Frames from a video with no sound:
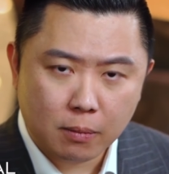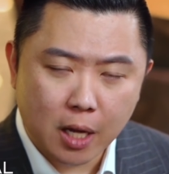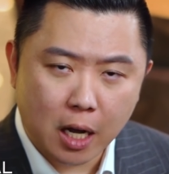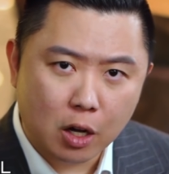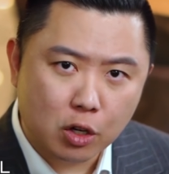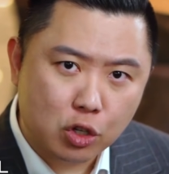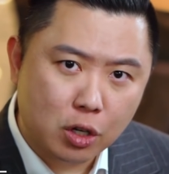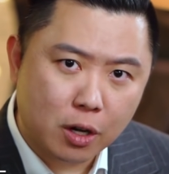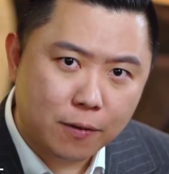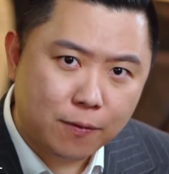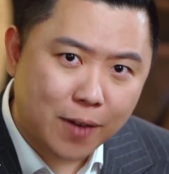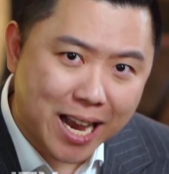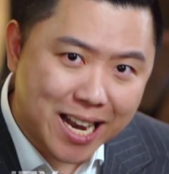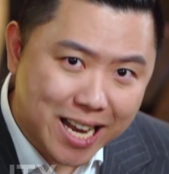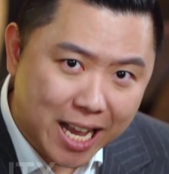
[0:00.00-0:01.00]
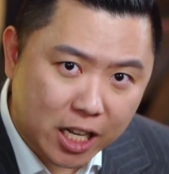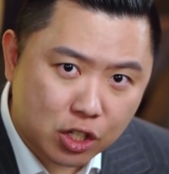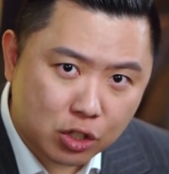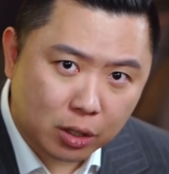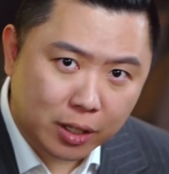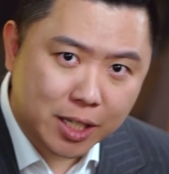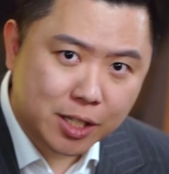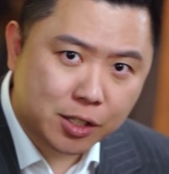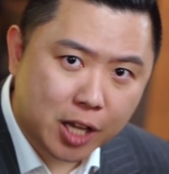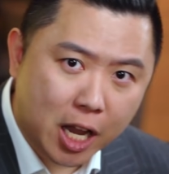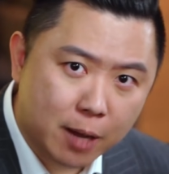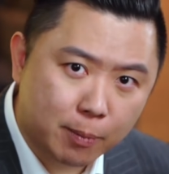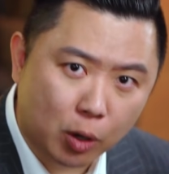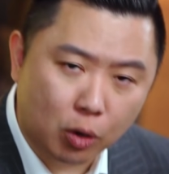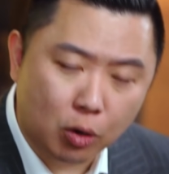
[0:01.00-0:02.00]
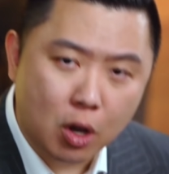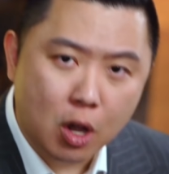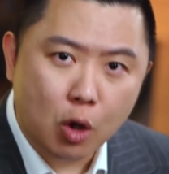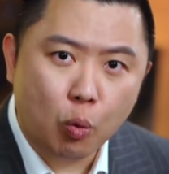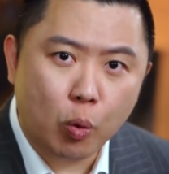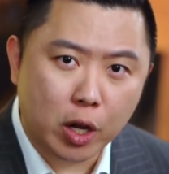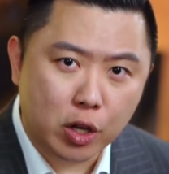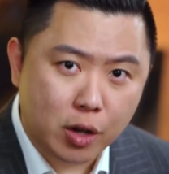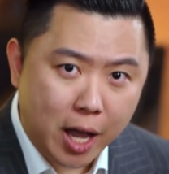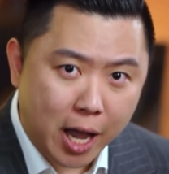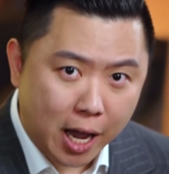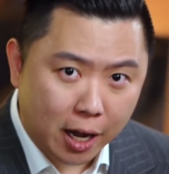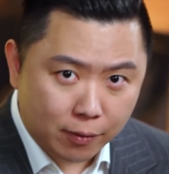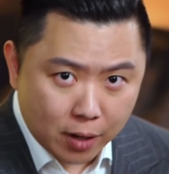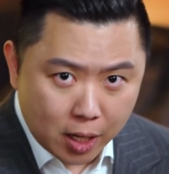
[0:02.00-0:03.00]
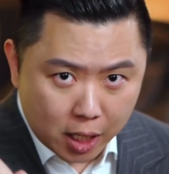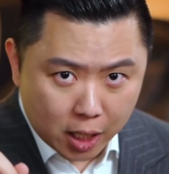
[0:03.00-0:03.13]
Now, you are financially stable when you have,